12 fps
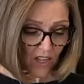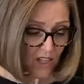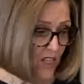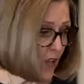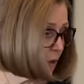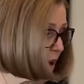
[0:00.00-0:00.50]

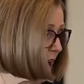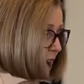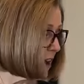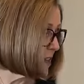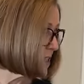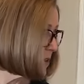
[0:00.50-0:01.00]
So I
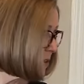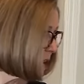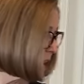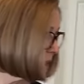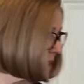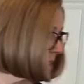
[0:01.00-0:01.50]
also
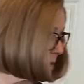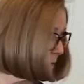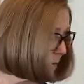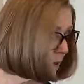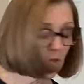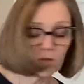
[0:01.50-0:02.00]
got
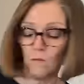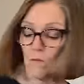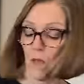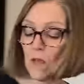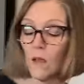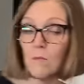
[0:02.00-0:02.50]

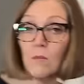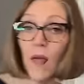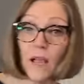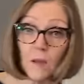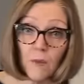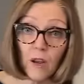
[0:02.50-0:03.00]

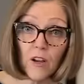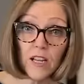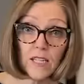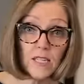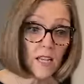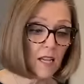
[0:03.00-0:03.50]

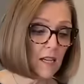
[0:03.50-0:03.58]
blackberries